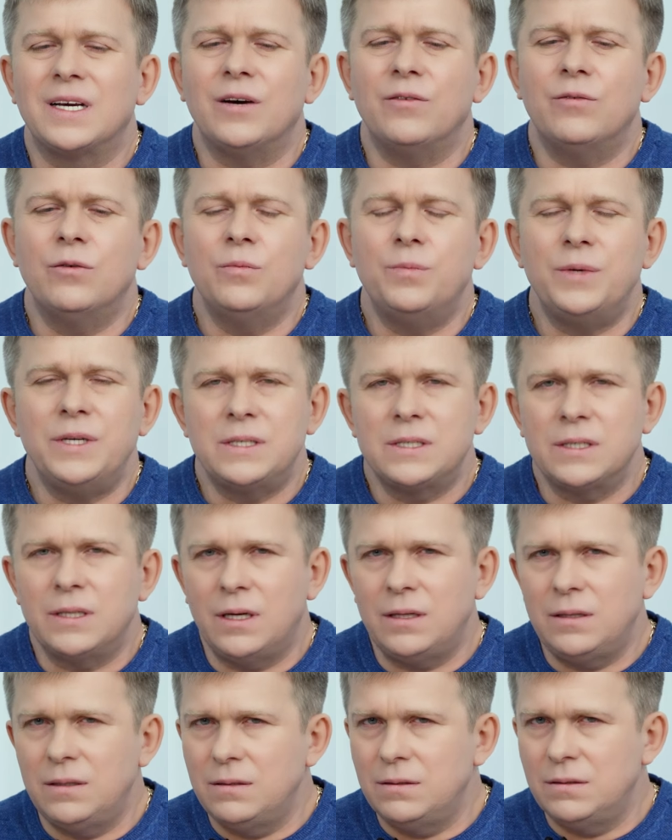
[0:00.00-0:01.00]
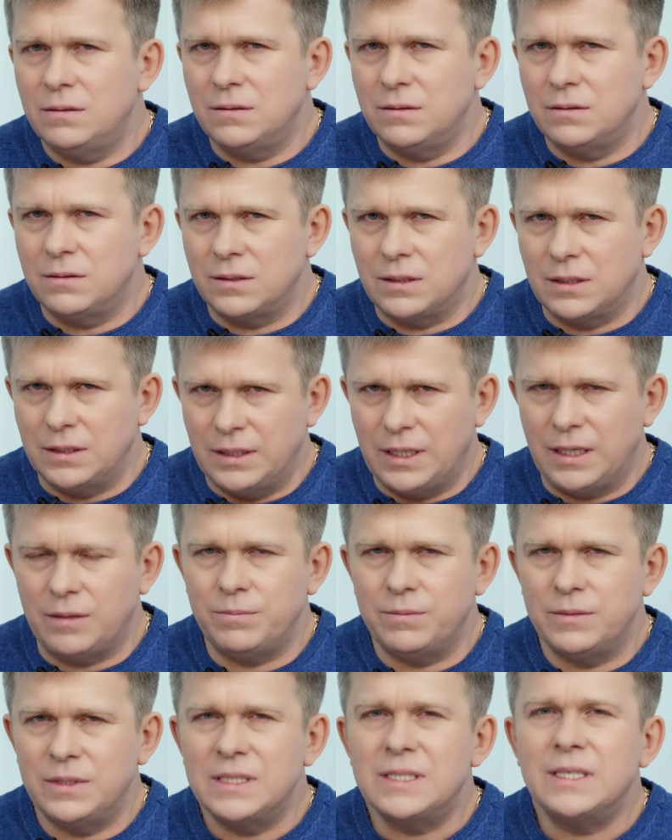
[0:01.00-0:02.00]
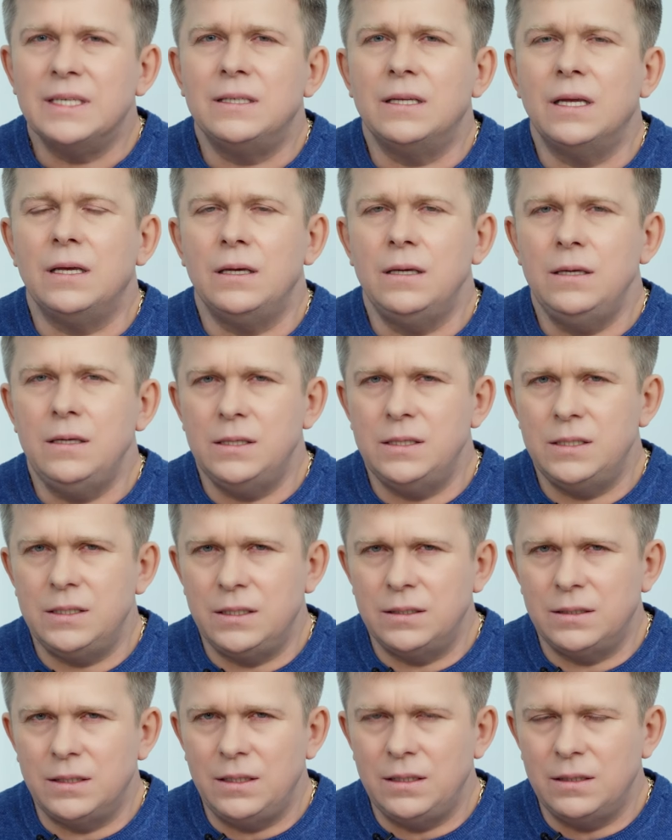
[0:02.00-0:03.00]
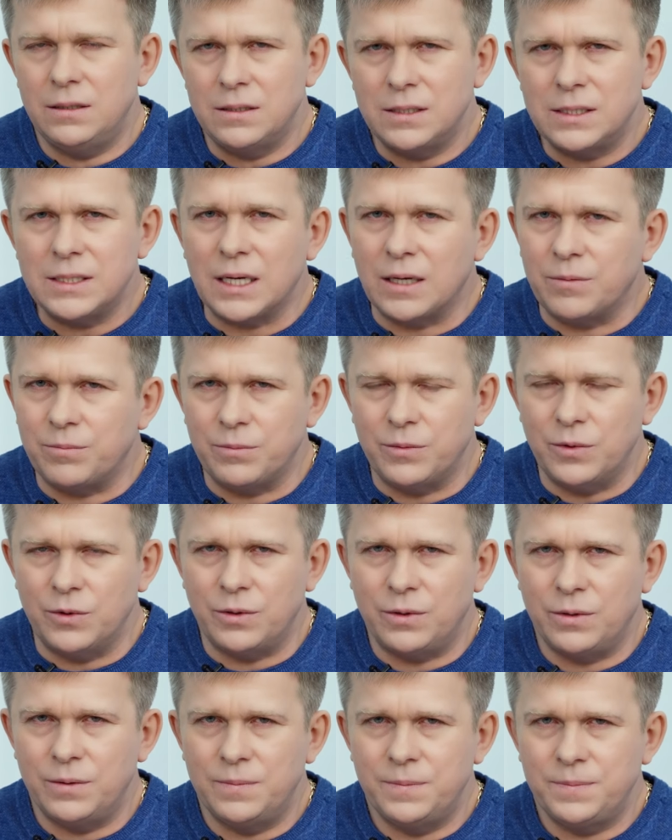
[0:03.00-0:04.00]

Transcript: whom God Himself has sent to us with His truth.